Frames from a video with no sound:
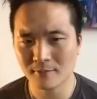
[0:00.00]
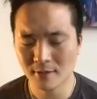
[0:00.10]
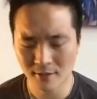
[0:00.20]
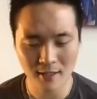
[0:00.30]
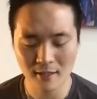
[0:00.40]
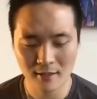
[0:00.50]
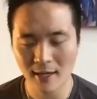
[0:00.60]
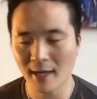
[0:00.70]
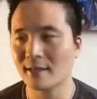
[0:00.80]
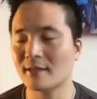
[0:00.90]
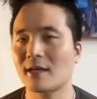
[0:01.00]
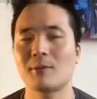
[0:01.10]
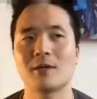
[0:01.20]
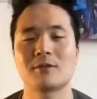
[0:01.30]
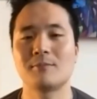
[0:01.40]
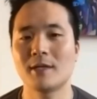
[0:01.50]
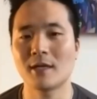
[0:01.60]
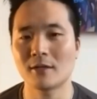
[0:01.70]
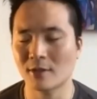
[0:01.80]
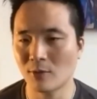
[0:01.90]
Okay. At that time when I was competing, I
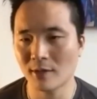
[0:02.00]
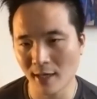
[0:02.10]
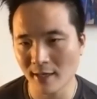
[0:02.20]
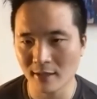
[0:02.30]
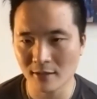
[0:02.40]
was like 190.